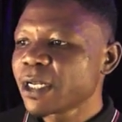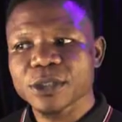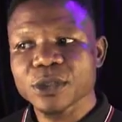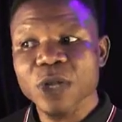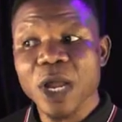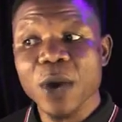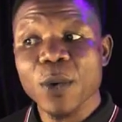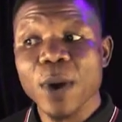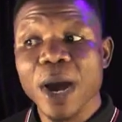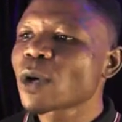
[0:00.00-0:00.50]

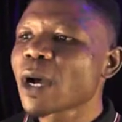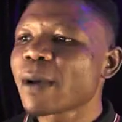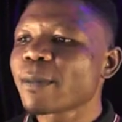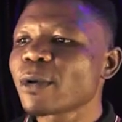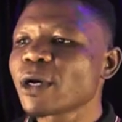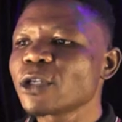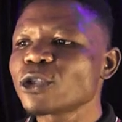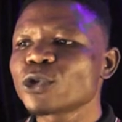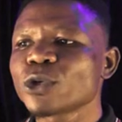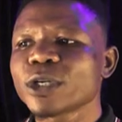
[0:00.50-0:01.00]
Now, so I'm
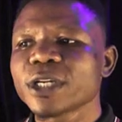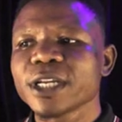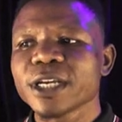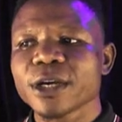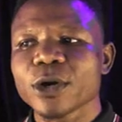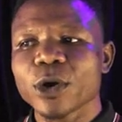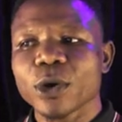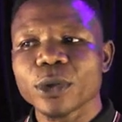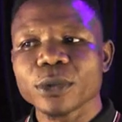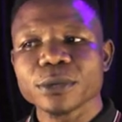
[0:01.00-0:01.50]
going to
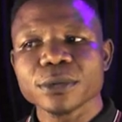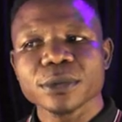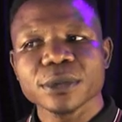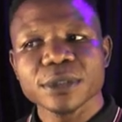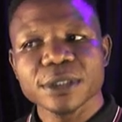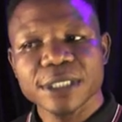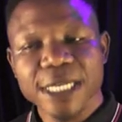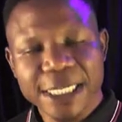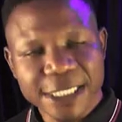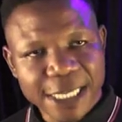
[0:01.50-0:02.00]
click on
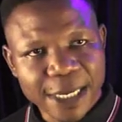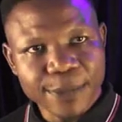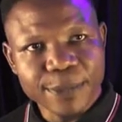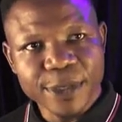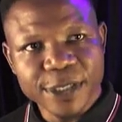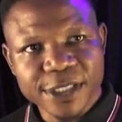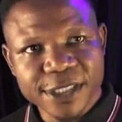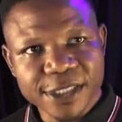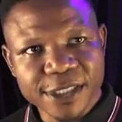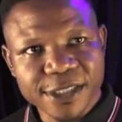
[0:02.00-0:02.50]

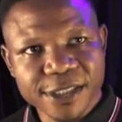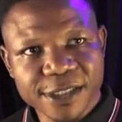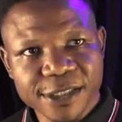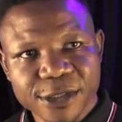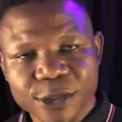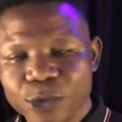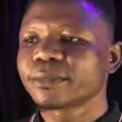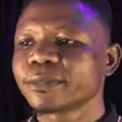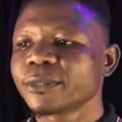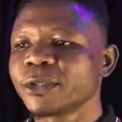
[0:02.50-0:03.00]
databases.